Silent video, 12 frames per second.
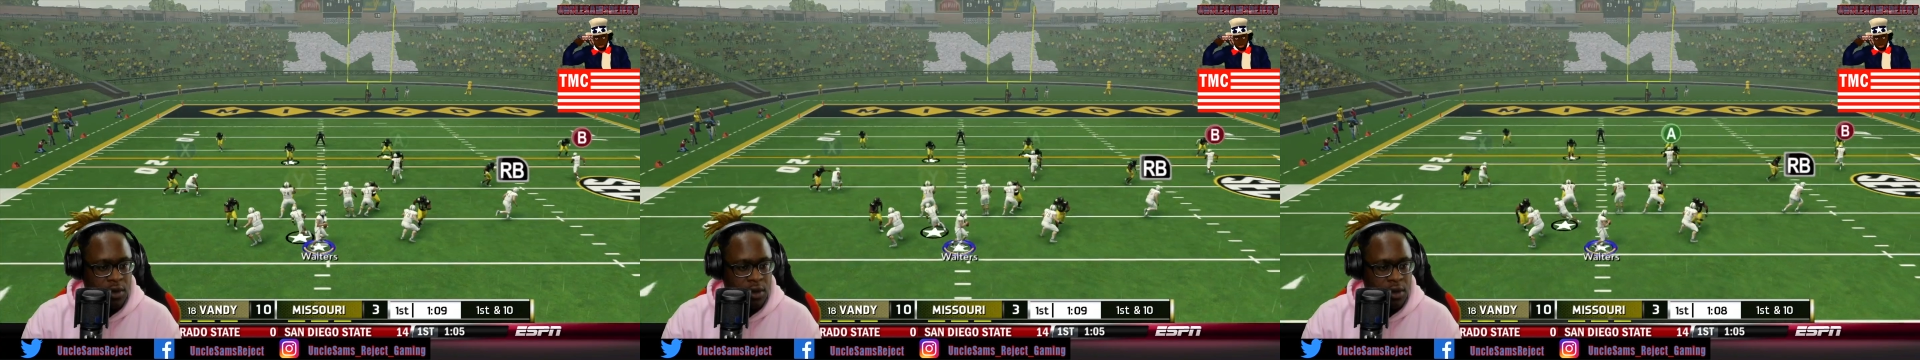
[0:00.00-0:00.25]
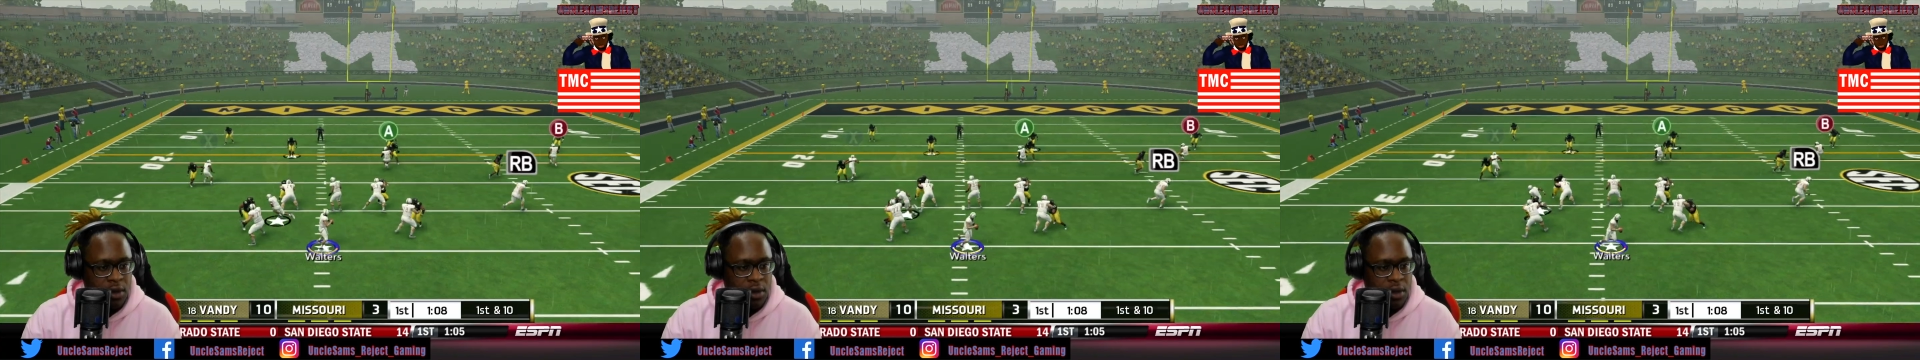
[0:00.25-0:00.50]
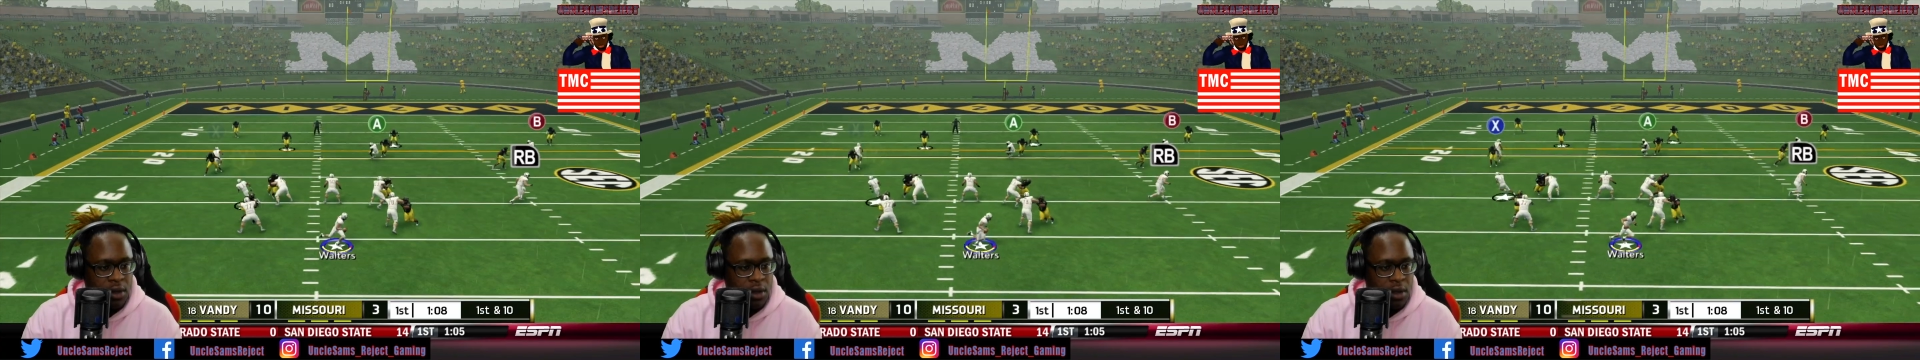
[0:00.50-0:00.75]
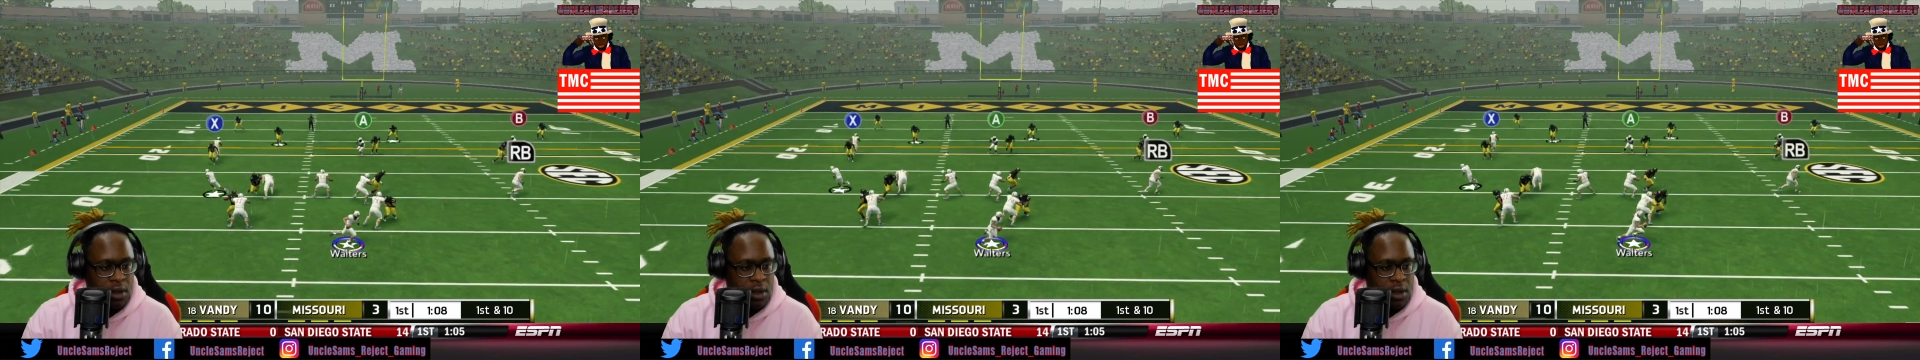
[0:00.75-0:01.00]

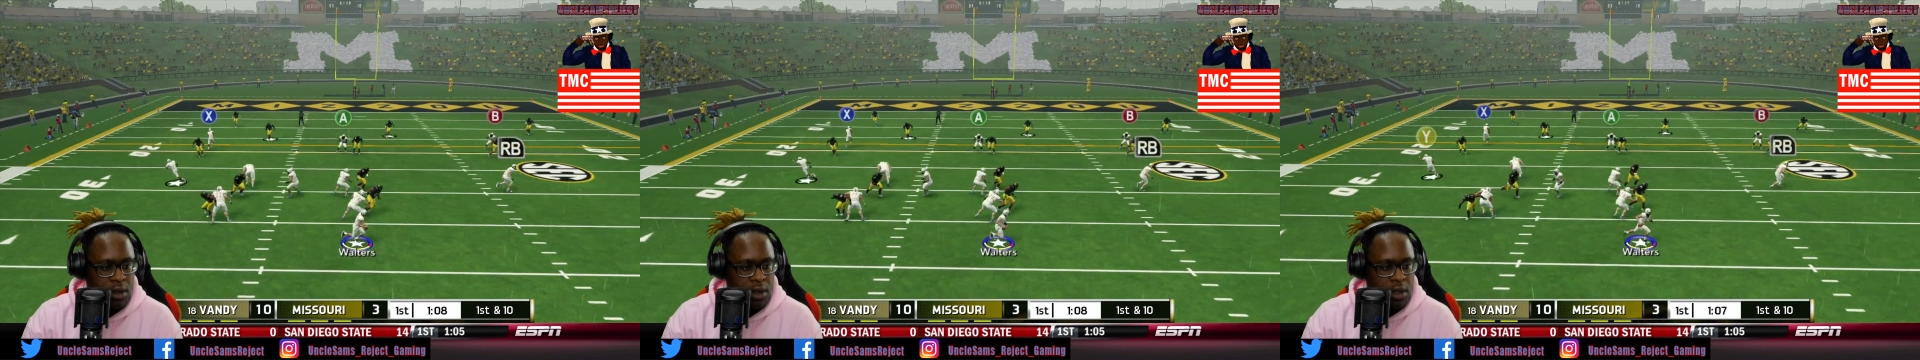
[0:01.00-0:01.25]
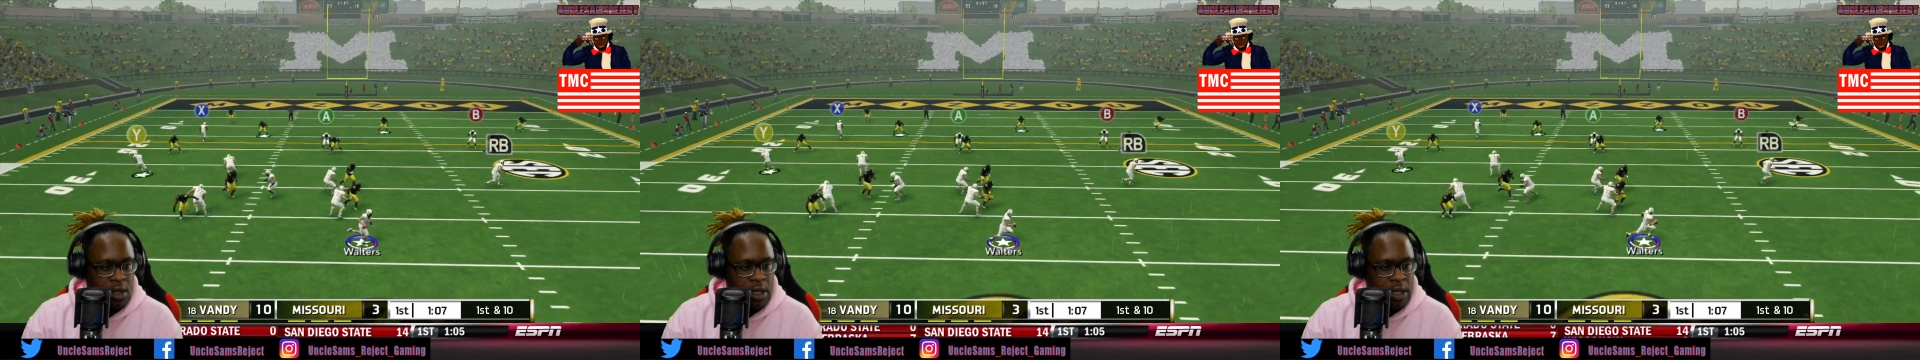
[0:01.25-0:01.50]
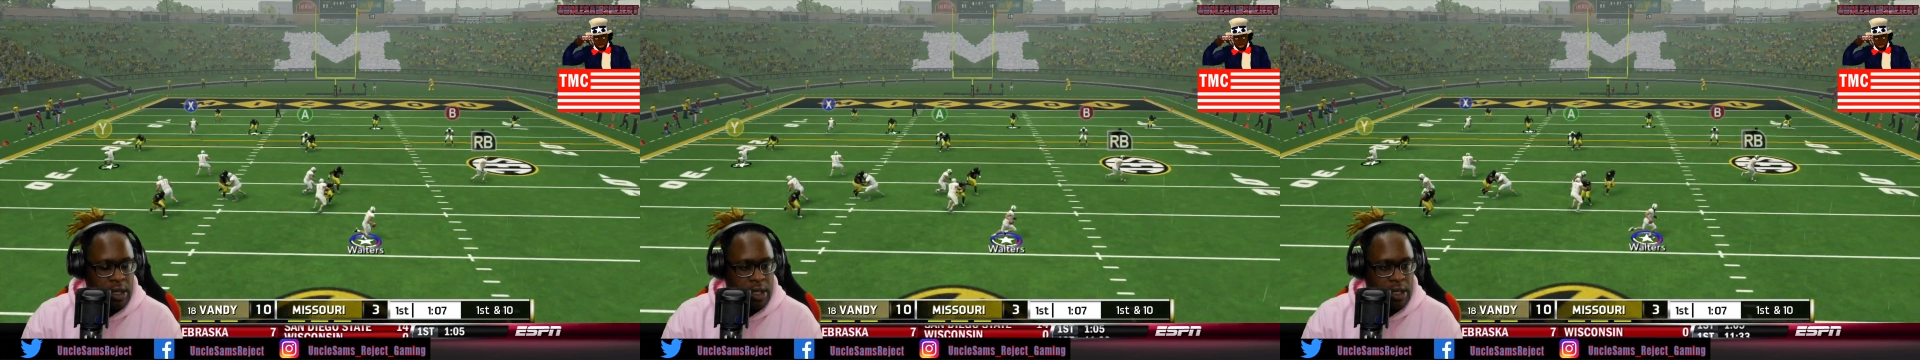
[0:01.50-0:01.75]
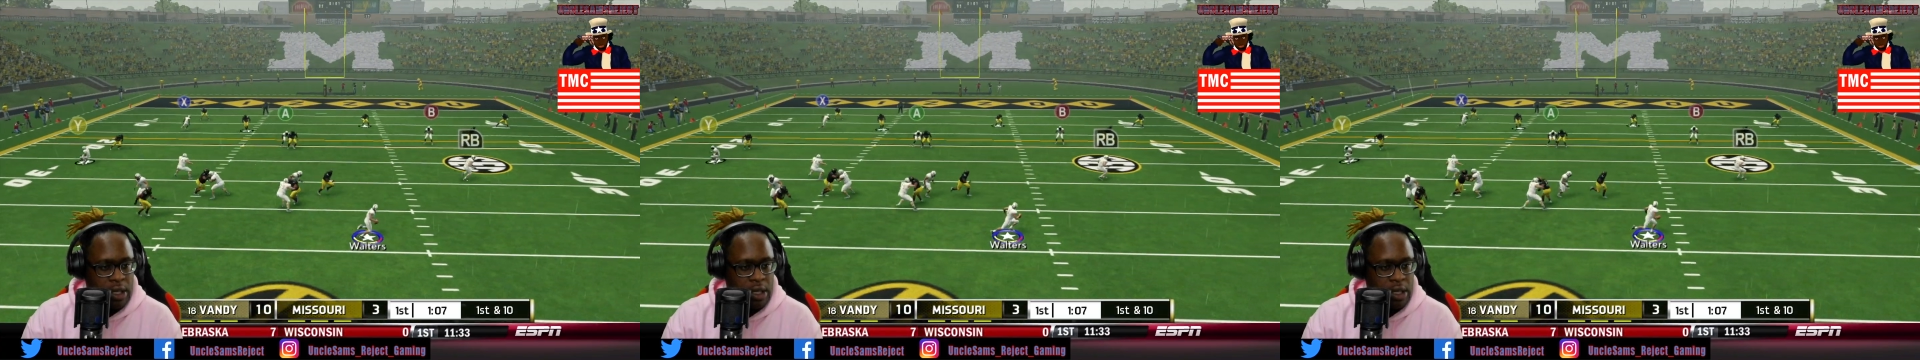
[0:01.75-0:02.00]

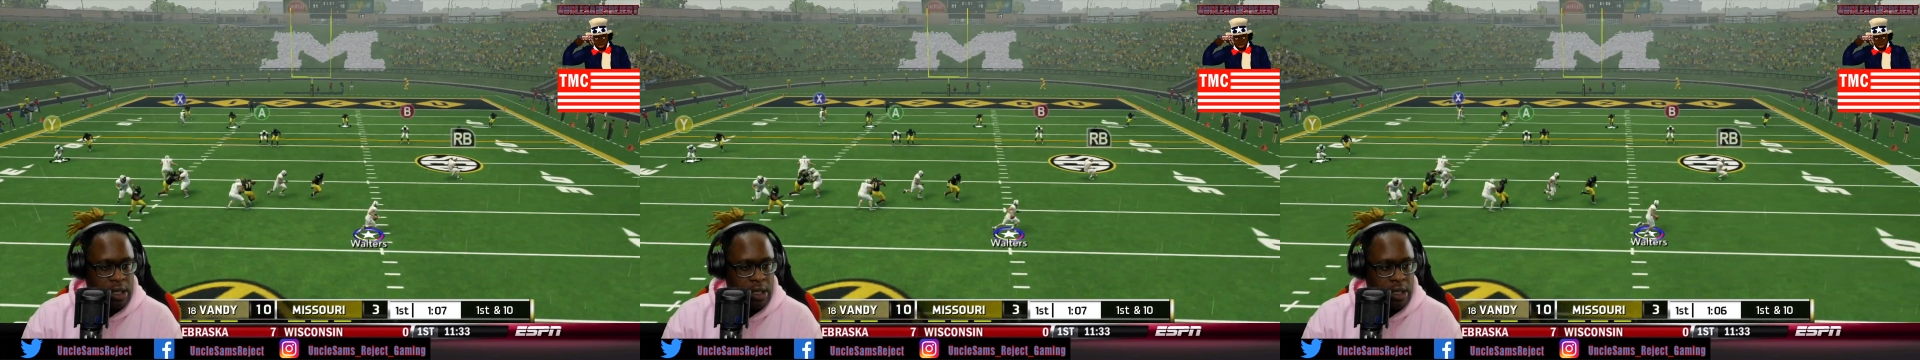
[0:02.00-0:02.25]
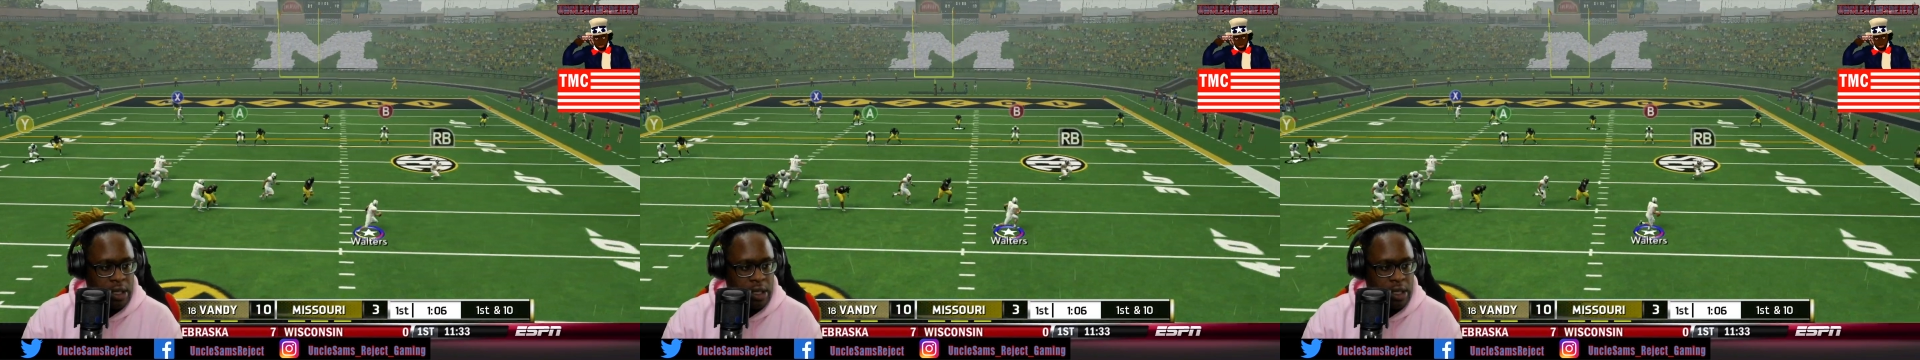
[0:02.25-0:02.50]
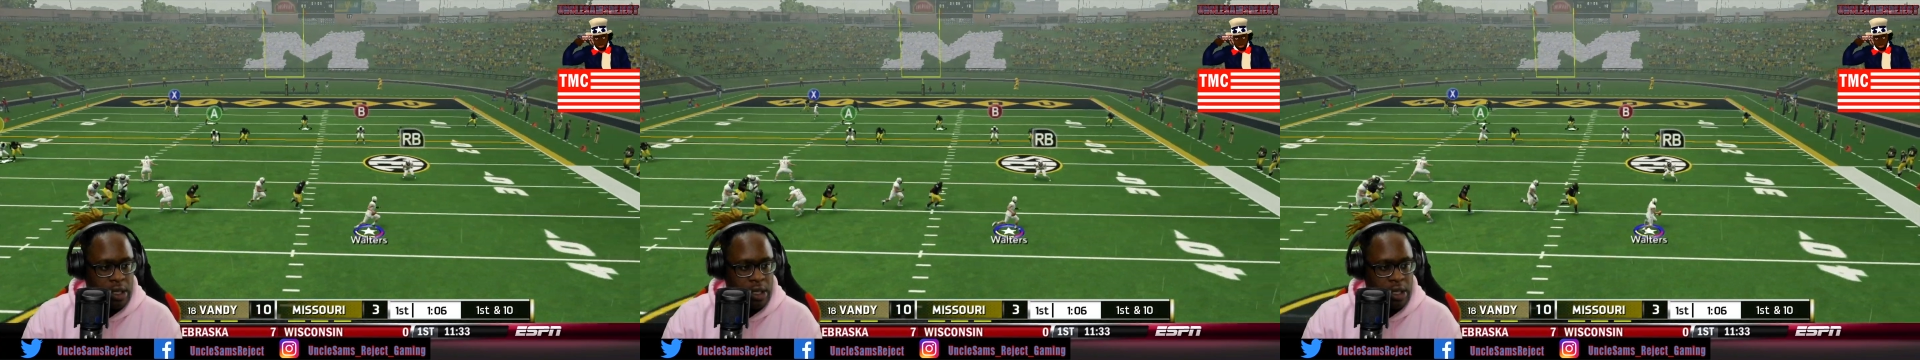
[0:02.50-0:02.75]
Nothing is said.